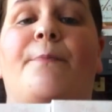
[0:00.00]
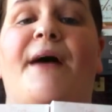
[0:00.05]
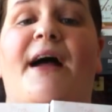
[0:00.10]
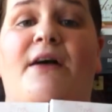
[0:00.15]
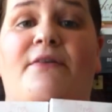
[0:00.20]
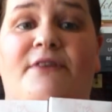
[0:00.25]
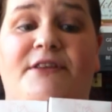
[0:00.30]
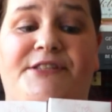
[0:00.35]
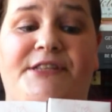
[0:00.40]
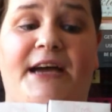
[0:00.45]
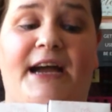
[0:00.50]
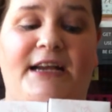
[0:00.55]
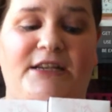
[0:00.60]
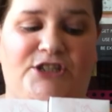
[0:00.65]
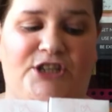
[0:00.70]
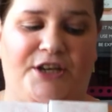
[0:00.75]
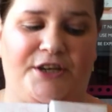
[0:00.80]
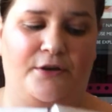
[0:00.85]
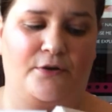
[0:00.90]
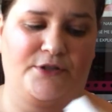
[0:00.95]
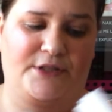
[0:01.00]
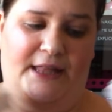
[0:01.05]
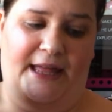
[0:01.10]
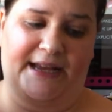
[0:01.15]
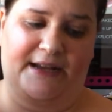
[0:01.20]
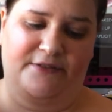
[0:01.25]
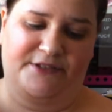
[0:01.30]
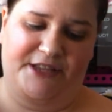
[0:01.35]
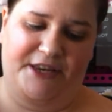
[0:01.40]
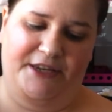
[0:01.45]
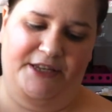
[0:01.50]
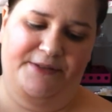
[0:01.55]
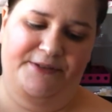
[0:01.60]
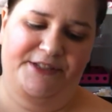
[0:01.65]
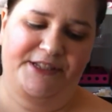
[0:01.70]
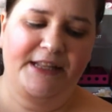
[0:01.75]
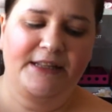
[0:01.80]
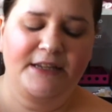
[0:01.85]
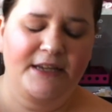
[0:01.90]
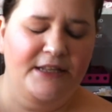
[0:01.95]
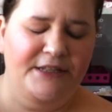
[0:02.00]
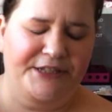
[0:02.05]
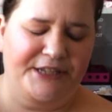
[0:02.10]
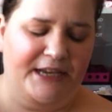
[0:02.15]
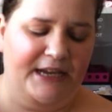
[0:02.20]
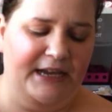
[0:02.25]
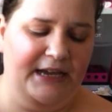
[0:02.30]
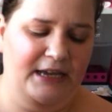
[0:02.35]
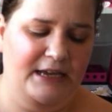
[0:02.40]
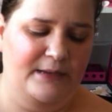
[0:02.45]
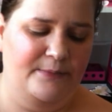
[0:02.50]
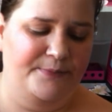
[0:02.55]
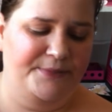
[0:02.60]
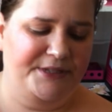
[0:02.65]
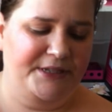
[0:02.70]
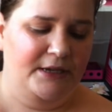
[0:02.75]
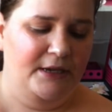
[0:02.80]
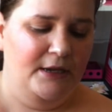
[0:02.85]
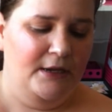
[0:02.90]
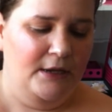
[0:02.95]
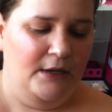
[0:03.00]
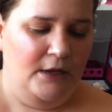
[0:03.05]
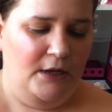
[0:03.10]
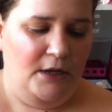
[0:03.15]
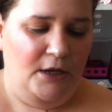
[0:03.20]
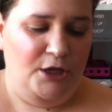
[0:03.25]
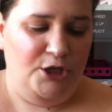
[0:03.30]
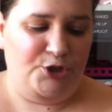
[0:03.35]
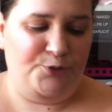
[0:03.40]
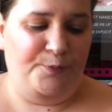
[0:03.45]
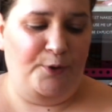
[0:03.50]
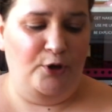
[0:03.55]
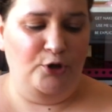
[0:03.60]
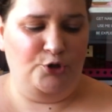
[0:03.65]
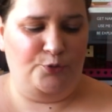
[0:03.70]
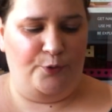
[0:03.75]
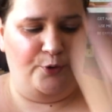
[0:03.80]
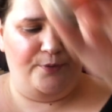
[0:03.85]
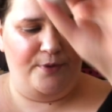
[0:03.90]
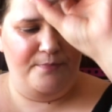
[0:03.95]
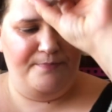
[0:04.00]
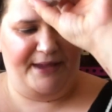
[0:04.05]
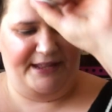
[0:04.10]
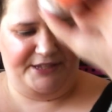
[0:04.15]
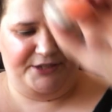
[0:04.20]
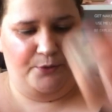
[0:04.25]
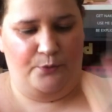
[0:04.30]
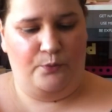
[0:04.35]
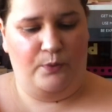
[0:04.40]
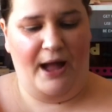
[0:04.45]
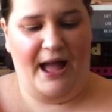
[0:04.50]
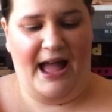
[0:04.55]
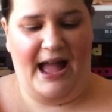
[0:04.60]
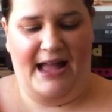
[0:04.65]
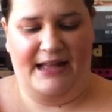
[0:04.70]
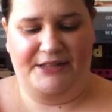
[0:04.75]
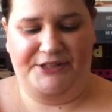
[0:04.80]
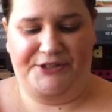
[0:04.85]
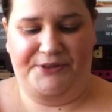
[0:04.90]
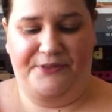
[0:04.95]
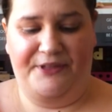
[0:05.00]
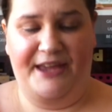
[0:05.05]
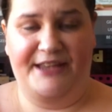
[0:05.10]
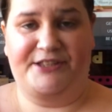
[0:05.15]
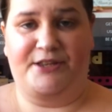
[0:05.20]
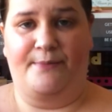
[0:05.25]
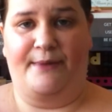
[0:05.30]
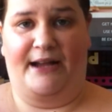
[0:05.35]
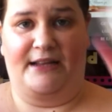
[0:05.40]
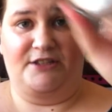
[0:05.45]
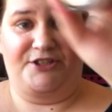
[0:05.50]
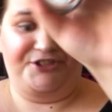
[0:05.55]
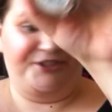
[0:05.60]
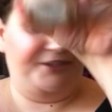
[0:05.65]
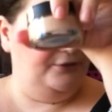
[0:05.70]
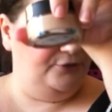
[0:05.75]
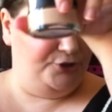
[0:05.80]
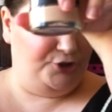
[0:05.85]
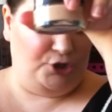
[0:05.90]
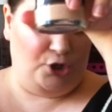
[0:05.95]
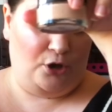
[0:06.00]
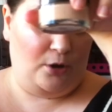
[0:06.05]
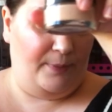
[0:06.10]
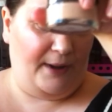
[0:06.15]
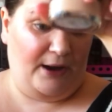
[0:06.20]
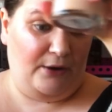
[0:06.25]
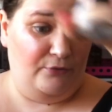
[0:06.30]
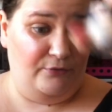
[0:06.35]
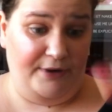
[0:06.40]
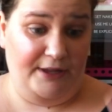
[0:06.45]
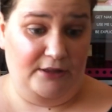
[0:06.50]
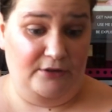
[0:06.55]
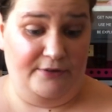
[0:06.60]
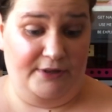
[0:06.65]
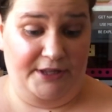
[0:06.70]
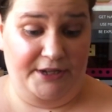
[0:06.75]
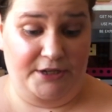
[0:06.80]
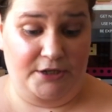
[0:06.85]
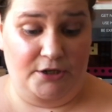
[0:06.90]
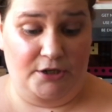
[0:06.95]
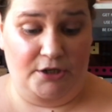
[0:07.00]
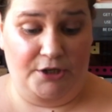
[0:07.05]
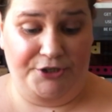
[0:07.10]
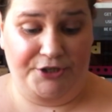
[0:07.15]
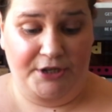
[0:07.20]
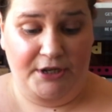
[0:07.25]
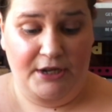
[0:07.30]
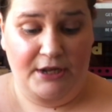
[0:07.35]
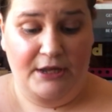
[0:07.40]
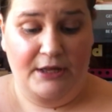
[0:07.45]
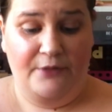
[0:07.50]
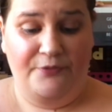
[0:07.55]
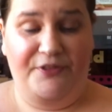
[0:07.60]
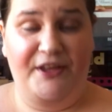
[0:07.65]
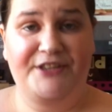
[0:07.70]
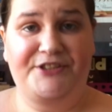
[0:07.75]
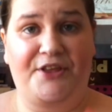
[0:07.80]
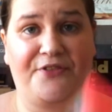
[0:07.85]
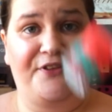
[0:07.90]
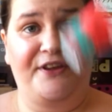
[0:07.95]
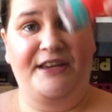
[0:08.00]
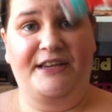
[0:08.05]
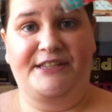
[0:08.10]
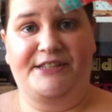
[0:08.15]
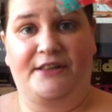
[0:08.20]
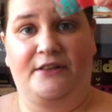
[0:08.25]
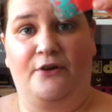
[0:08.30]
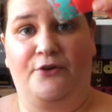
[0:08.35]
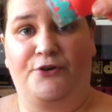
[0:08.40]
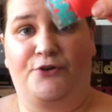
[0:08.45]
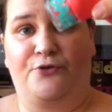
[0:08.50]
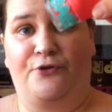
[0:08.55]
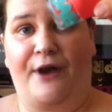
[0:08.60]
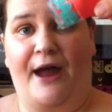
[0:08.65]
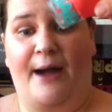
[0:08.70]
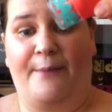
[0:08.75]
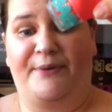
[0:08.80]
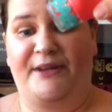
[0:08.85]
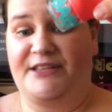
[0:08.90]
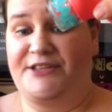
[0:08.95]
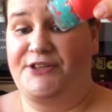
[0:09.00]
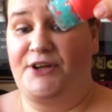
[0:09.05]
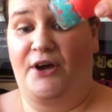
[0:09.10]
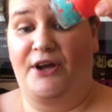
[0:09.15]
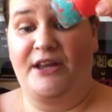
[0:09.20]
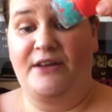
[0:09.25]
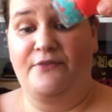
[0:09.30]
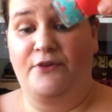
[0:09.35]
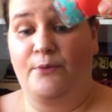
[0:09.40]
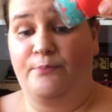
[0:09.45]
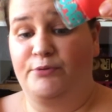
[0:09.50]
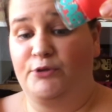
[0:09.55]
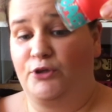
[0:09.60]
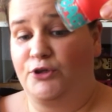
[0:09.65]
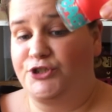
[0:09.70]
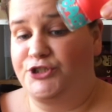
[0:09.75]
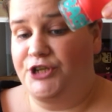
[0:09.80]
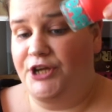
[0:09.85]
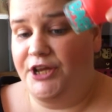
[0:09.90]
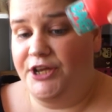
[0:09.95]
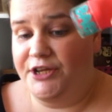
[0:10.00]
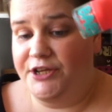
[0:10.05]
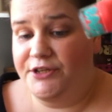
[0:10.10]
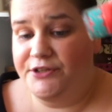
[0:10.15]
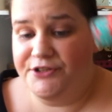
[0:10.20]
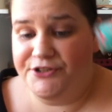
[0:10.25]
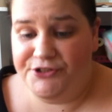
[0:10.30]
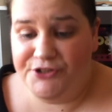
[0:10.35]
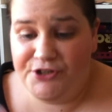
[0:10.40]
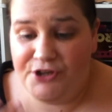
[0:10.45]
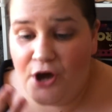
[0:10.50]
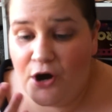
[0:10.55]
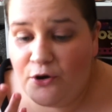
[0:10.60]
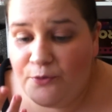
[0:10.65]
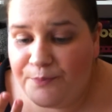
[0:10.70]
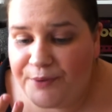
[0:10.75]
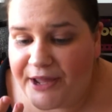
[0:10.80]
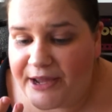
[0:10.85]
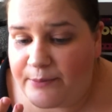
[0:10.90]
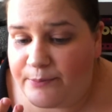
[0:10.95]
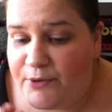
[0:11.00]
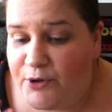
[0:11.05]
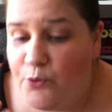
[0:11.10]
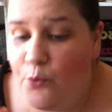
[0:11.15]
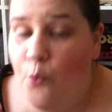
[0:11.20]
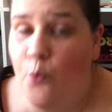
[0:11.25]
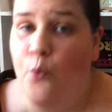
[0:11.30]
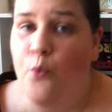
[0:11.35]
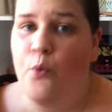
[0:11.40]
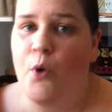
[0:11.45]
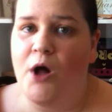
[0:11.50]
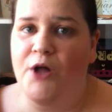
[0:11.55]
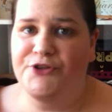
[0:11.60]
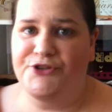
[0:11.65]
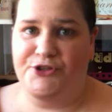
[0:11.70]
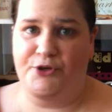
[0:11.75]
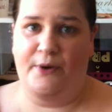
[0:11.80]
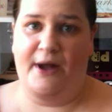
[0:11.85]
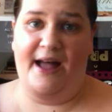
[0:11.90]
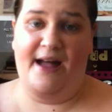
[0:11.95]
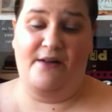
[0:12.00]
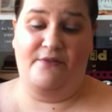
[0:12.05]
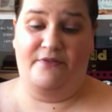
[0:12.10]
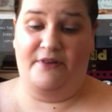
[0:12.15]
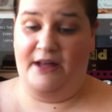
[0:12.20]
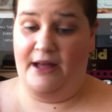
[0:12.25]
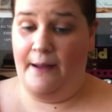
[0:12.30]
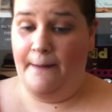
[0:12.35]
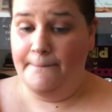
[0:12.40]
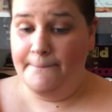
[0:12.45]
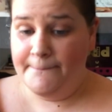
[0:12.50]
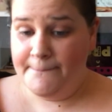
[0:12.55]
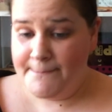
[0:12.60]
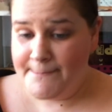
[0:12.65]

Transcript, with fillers: they're better as eyeshadows, like I've said a zillion times. Sponge would have been better wet. This I'm still shook about. Really, really good. This I think is a load of crap. It's not even a blusher. There's no pigment whatsoever.